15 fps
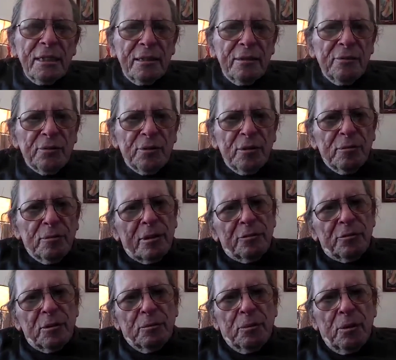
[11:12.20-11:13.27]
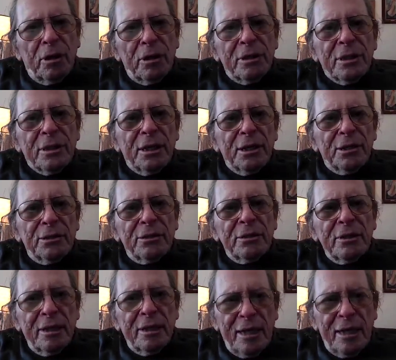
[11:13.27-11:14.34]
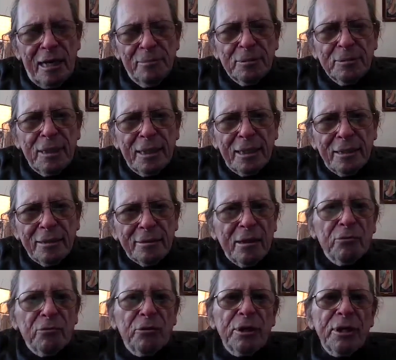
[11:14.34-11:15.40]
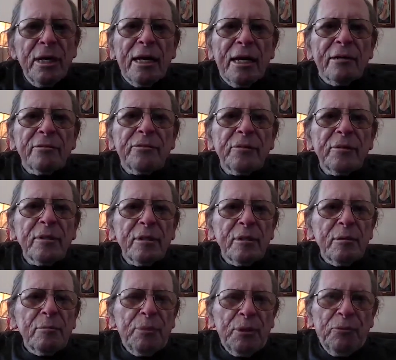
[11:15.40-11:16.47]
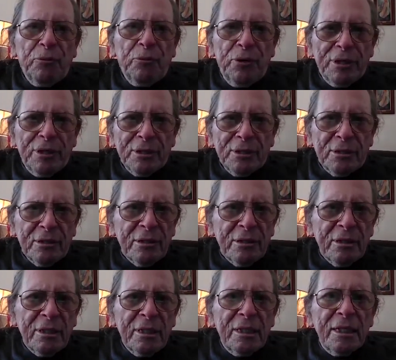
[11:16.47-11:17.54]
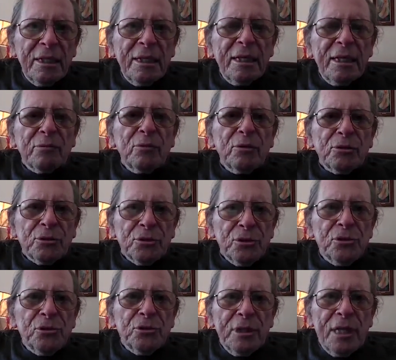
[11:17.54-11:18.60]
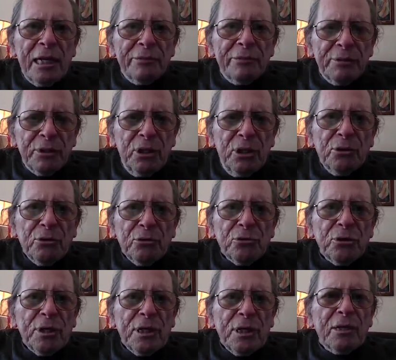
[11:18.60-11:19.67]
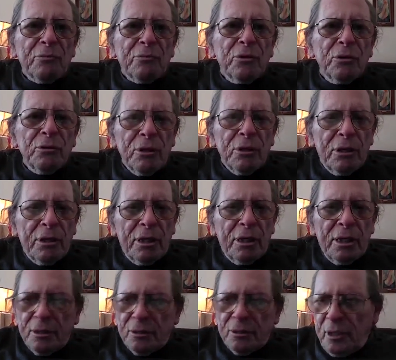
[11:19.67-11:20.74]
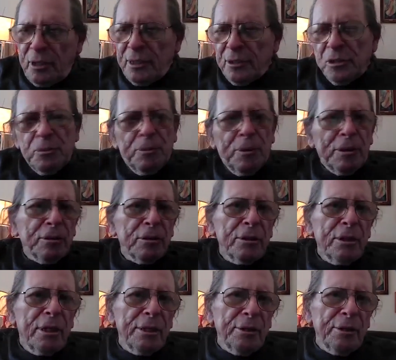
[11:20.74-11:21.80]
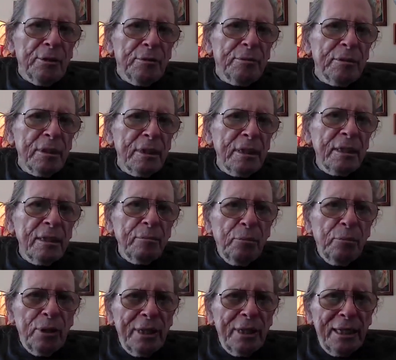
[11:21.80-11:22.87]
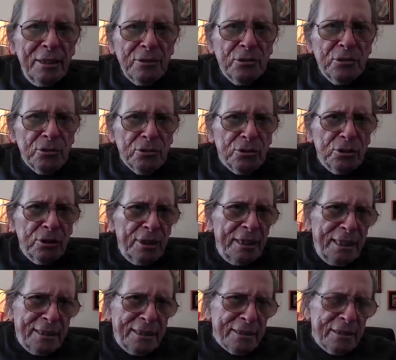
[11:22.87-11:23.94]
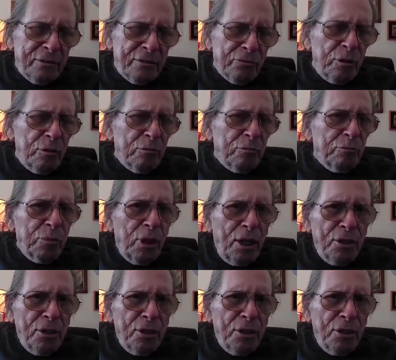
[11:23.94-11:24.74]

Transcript: of the pollinator habitat that we have befriended. And we'll just see how it goes. And I expect a lot of the plants selected will